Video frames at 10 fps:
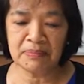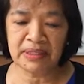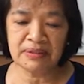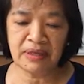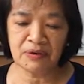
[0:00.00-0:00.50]

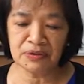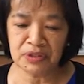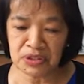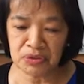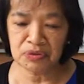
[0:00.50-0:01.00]
but they
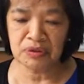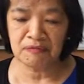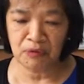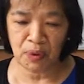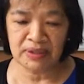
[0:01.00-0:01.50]
continue to
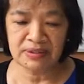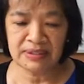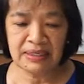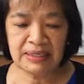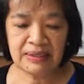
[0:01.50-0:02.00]

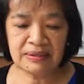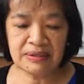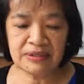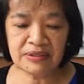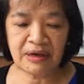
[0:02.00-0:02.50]
influence the
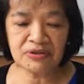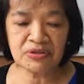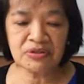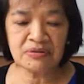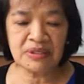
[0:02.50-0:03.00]

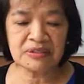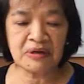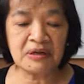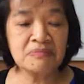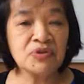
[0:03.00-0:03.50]
discussions on the
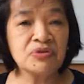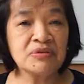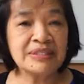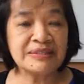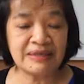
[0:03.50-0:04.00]
Psalms to
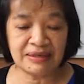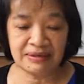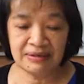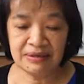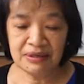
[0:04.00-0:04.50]
this day.